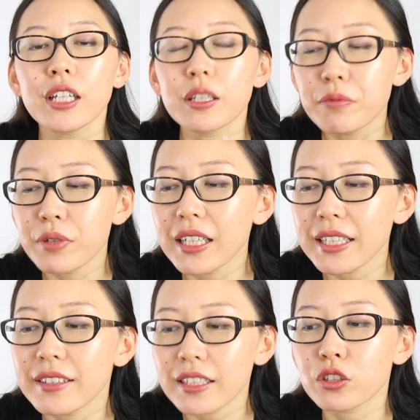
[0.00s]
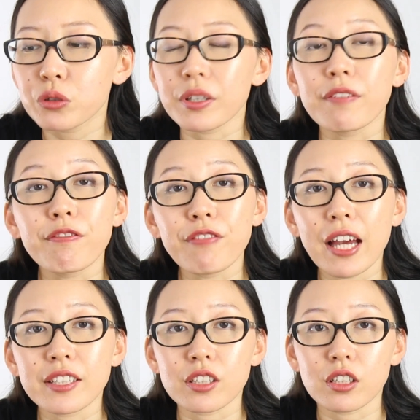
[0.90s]
he really needs to
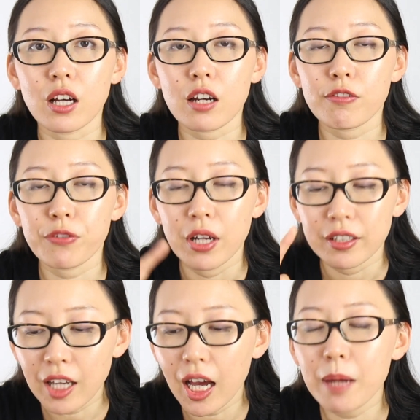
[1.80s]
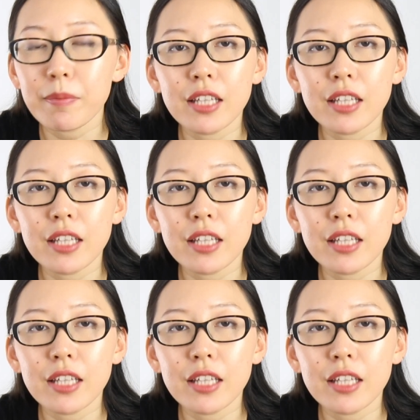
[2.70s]
invest a lot of time,